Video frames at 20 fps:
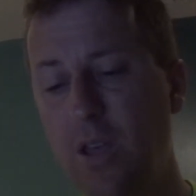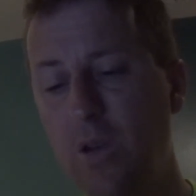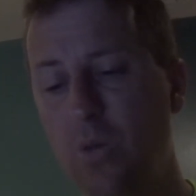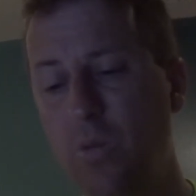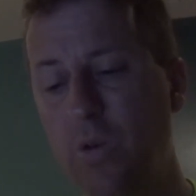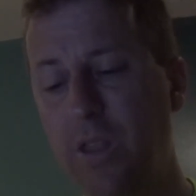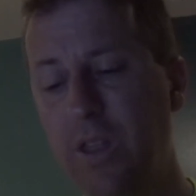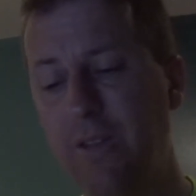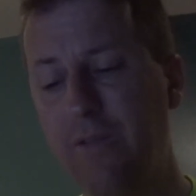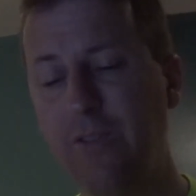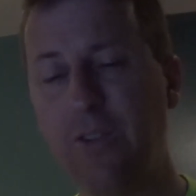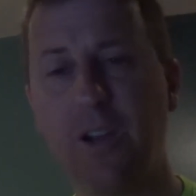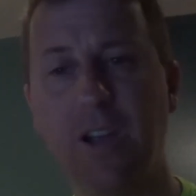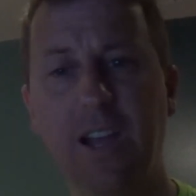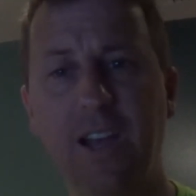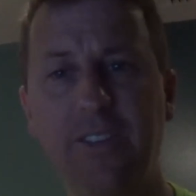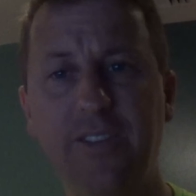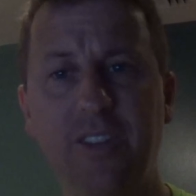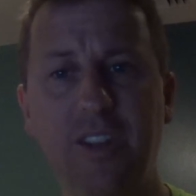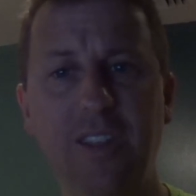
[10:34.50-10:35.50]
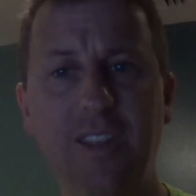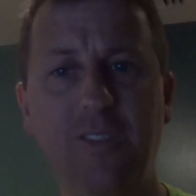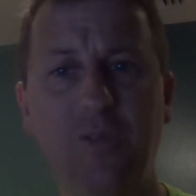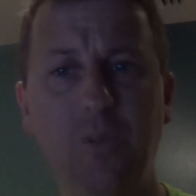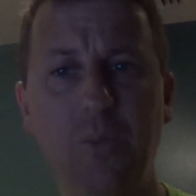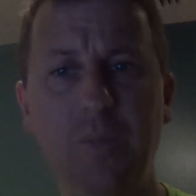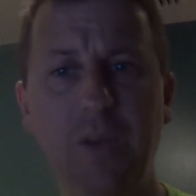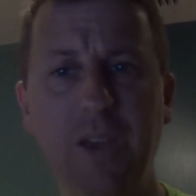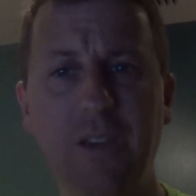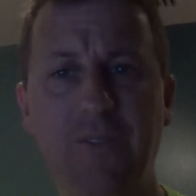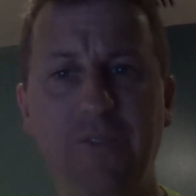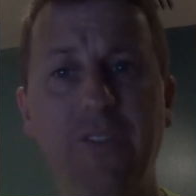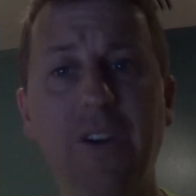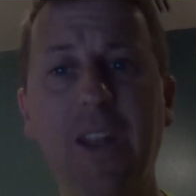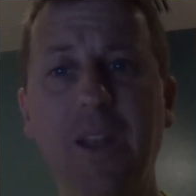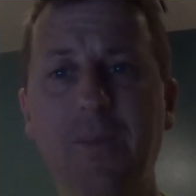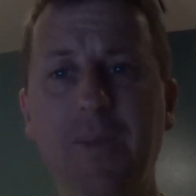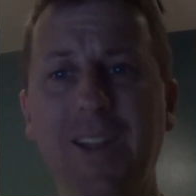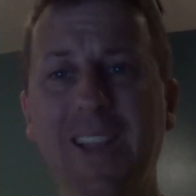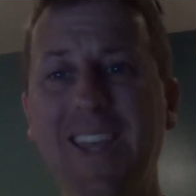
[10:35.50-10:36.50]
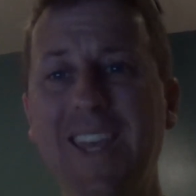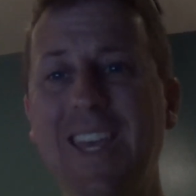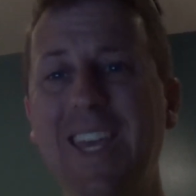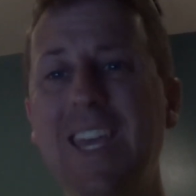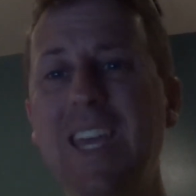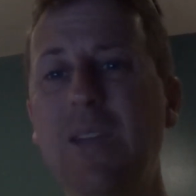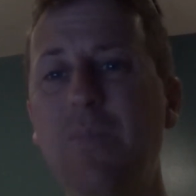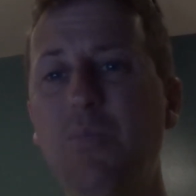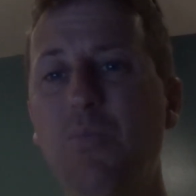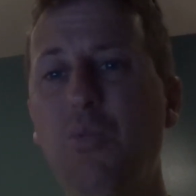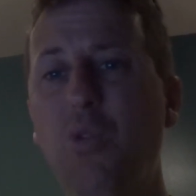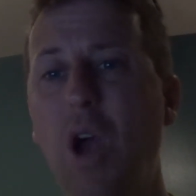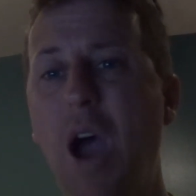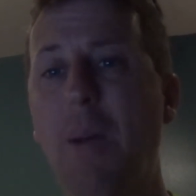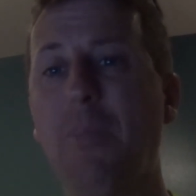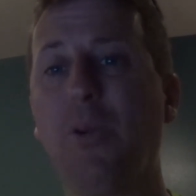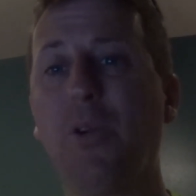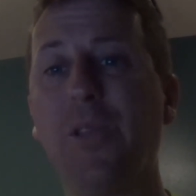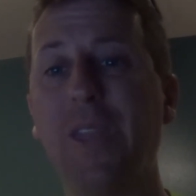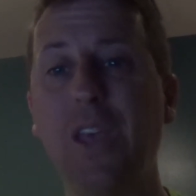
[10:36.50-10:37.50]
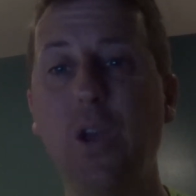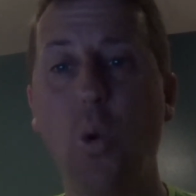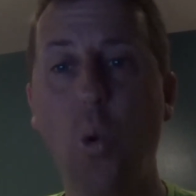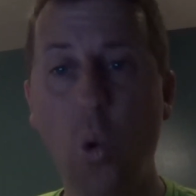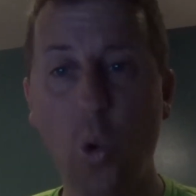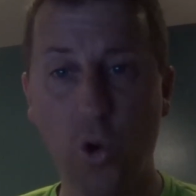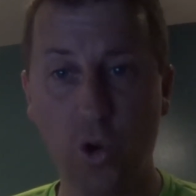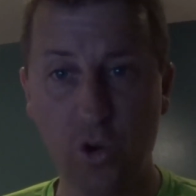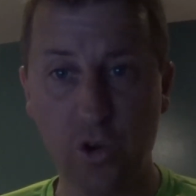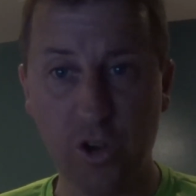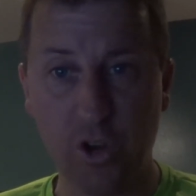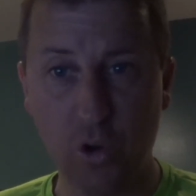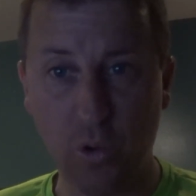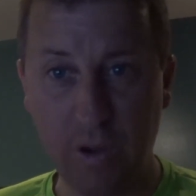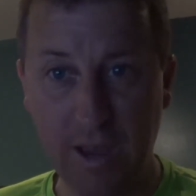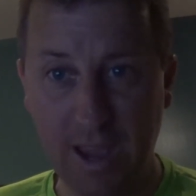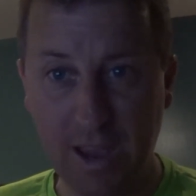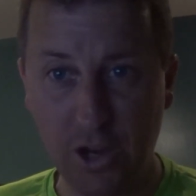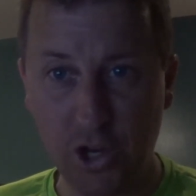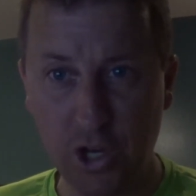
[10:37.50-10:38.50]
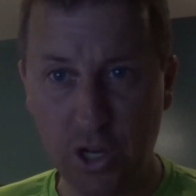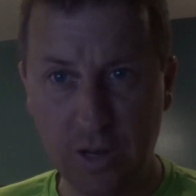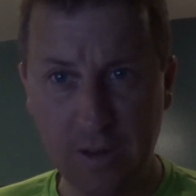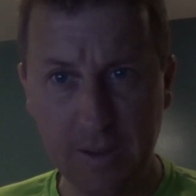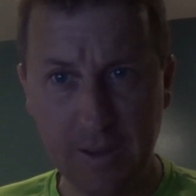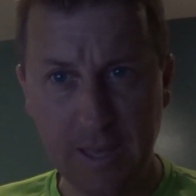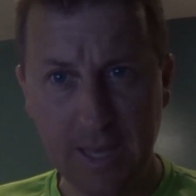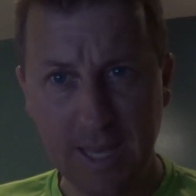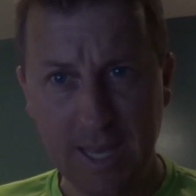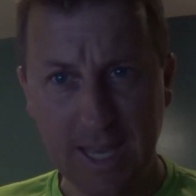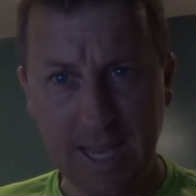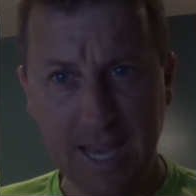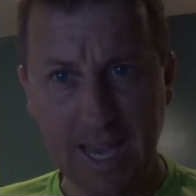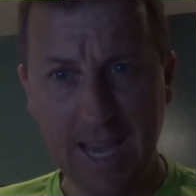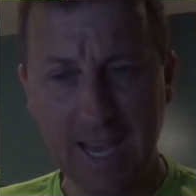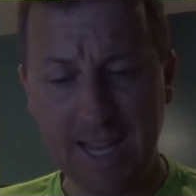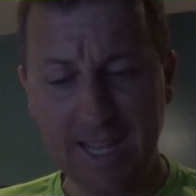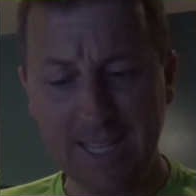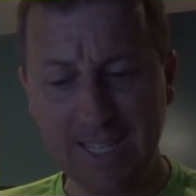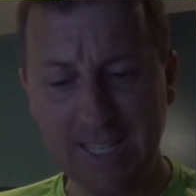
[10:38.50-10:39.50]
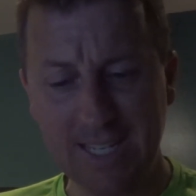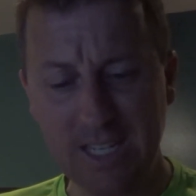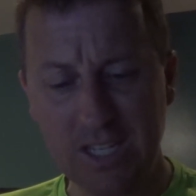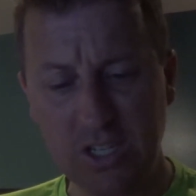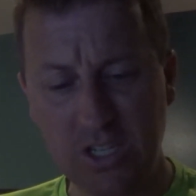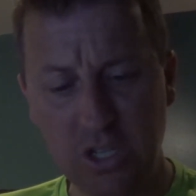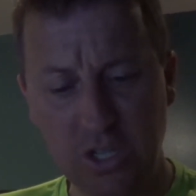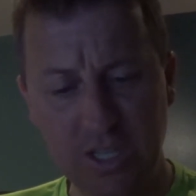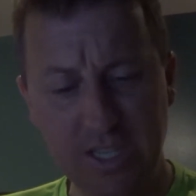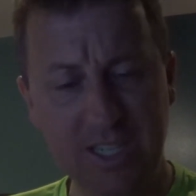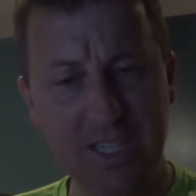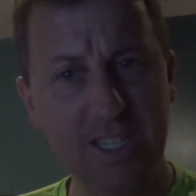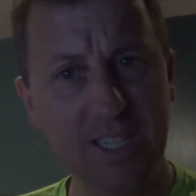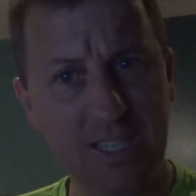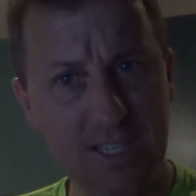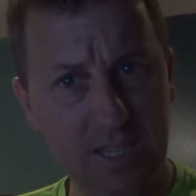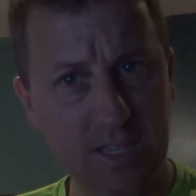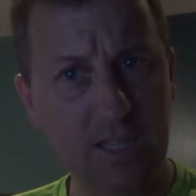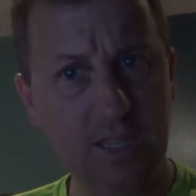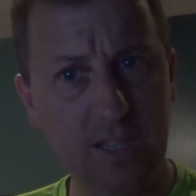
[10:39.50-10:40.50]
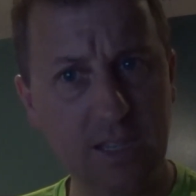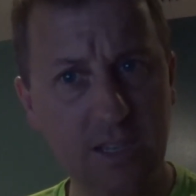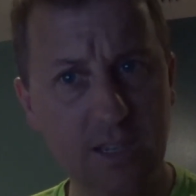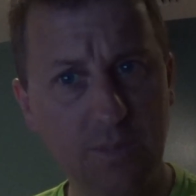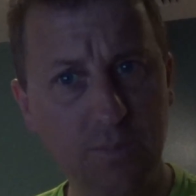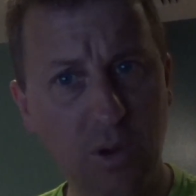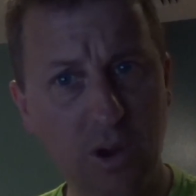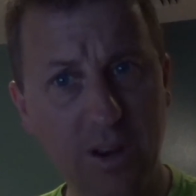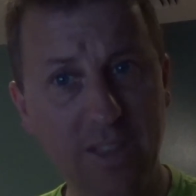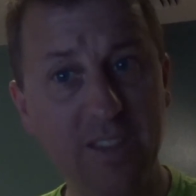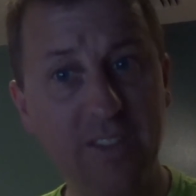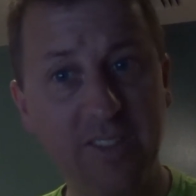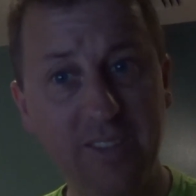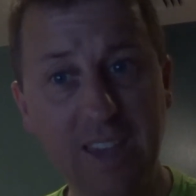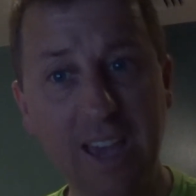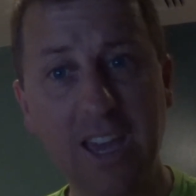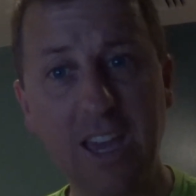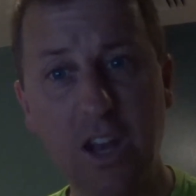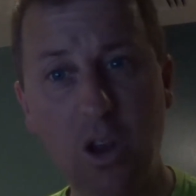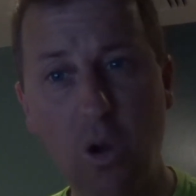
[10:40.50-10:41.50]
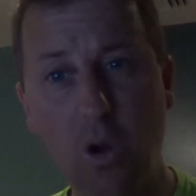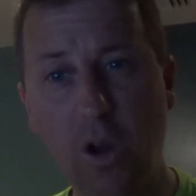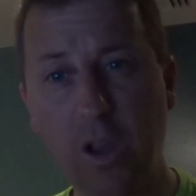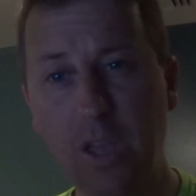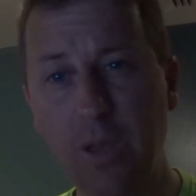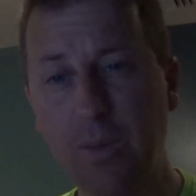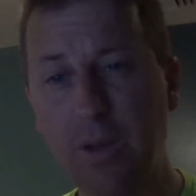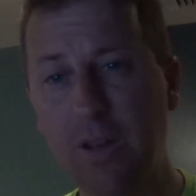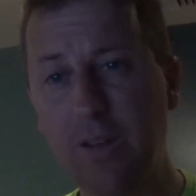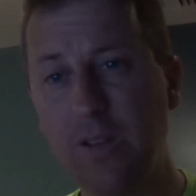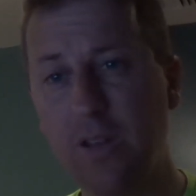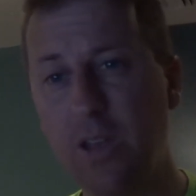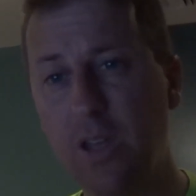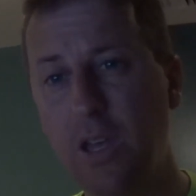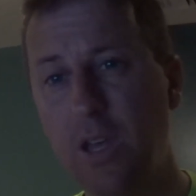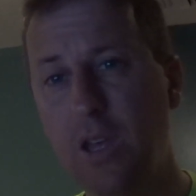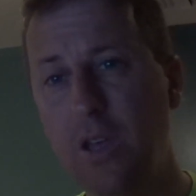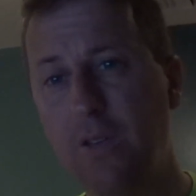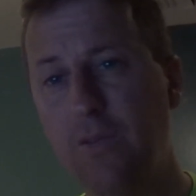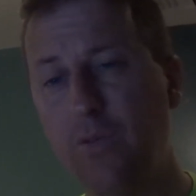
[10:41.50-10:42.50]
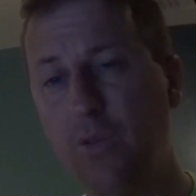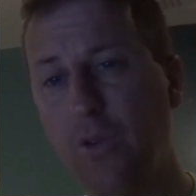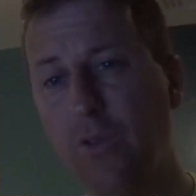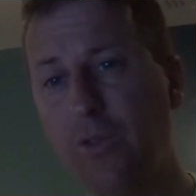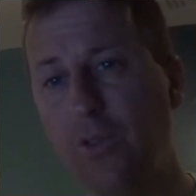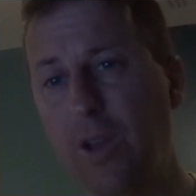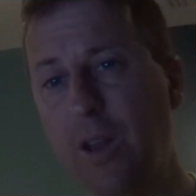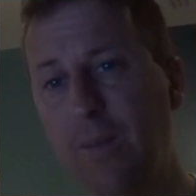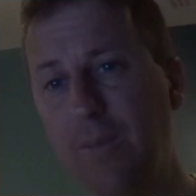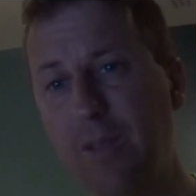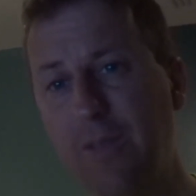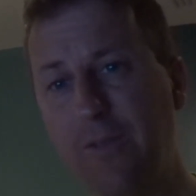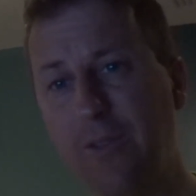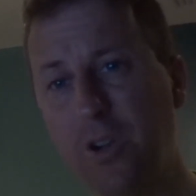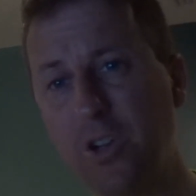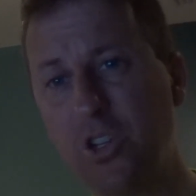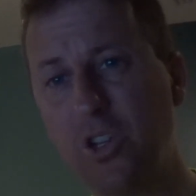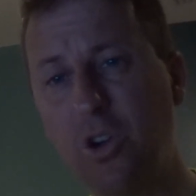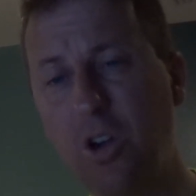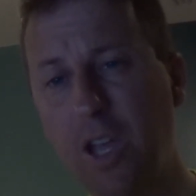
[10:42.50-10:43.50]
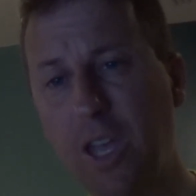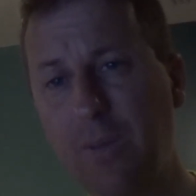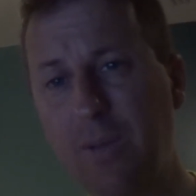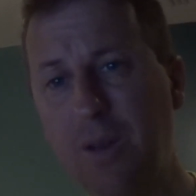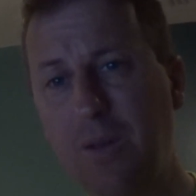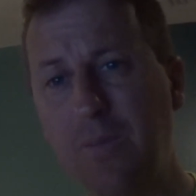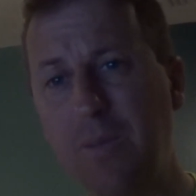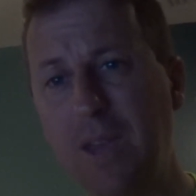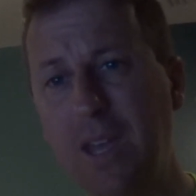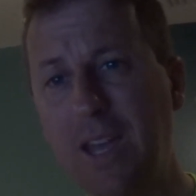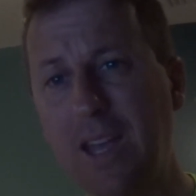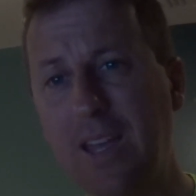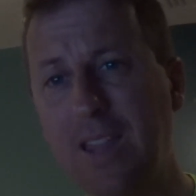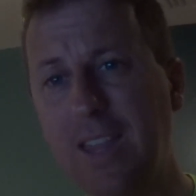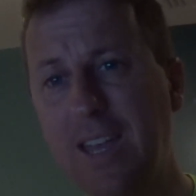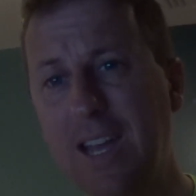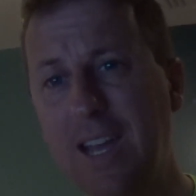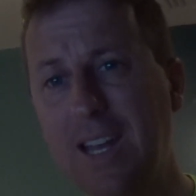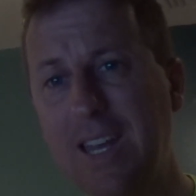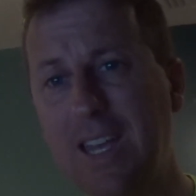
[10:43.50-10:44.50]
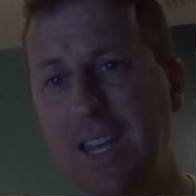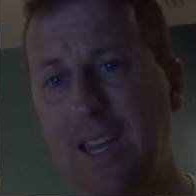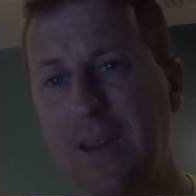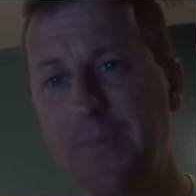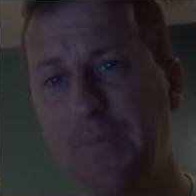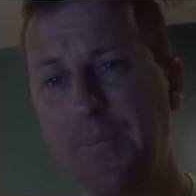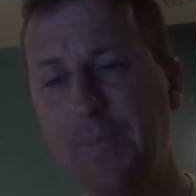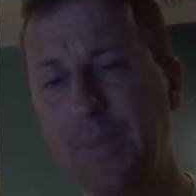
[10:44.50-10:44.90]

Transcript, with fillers: well, then for Augustine, this would be a fundamentally improperly ordered creation. And so, this is the part of the second argument for freedom. The first argument being the idea